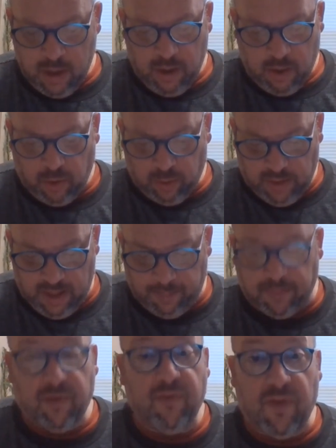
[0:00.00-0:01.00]
Her
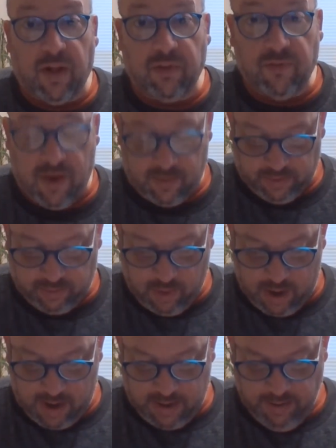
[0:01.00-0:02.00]
lips felt very
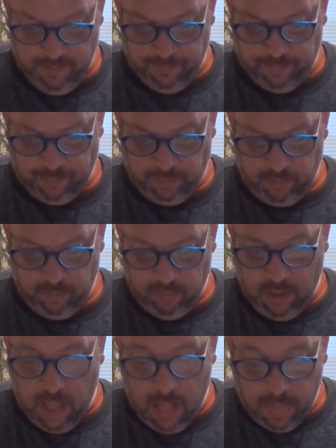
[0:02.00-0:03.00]
dry.
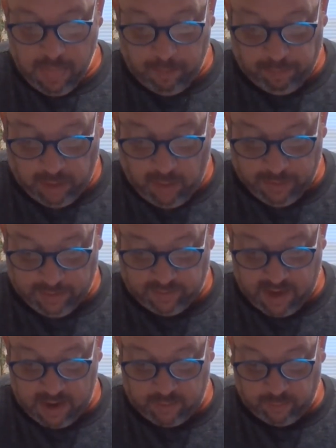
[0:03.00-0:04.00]
The blowing
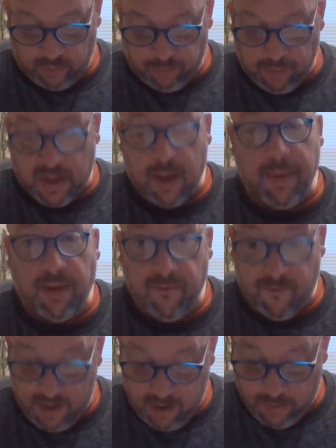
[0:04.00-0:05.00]
sound was becoming
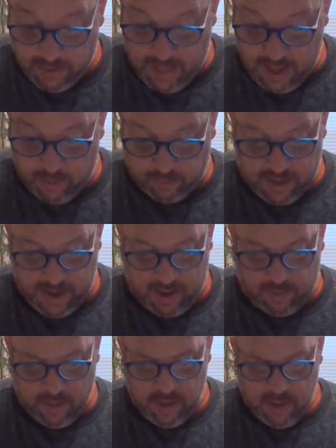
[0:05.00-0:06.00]
very loud
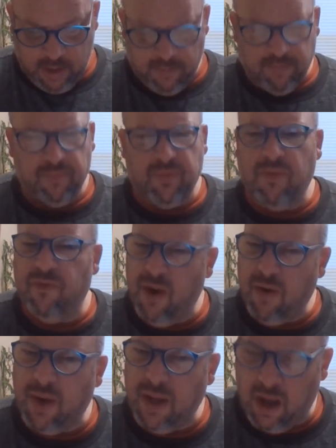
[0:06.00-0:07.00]
now,
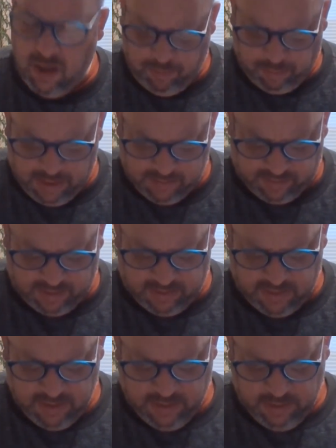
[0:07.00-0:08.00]
very unpleasant.
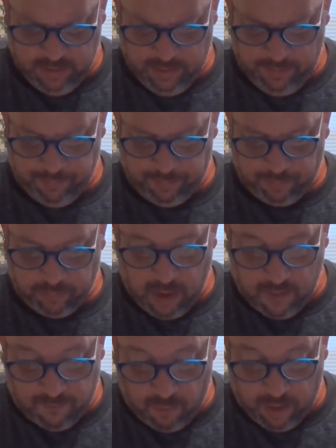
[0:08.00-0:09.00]

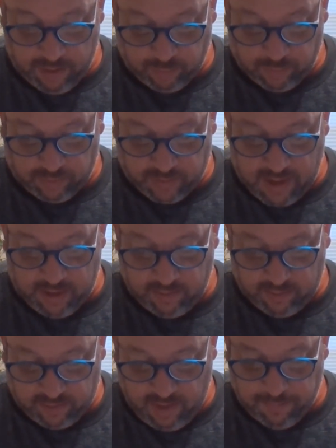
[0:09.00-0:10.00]
A voice was saying
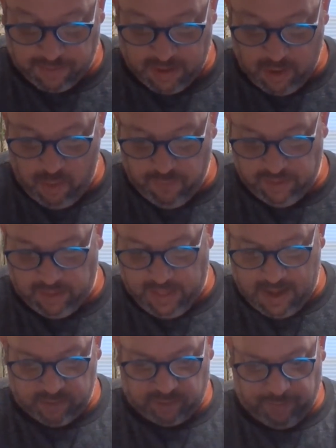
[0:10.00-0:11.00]
something over the
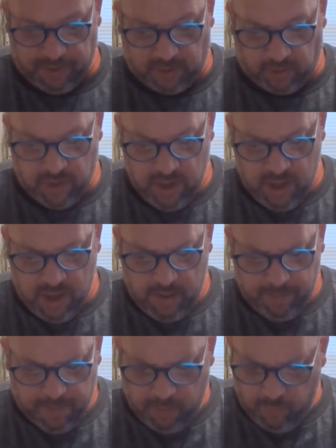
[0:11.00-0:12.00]
loudspeaker,
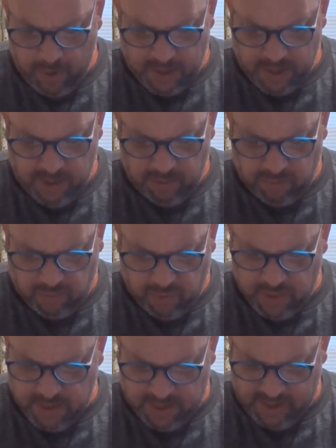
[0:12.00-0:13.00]
but Wendy
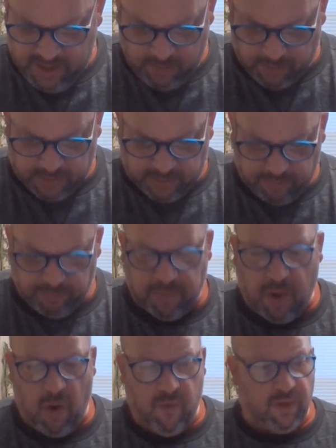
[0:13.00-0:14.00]
couldn't hear it
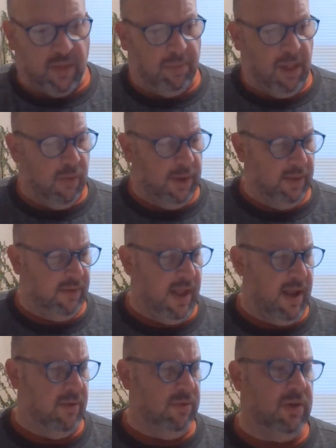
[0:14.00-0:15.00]
over the blowing
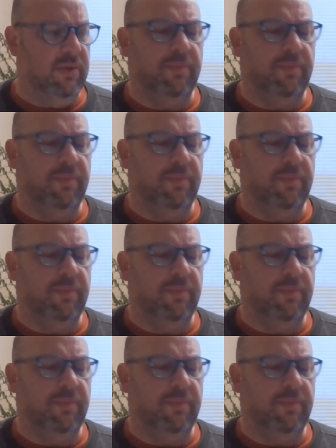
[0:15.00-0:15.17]
sound.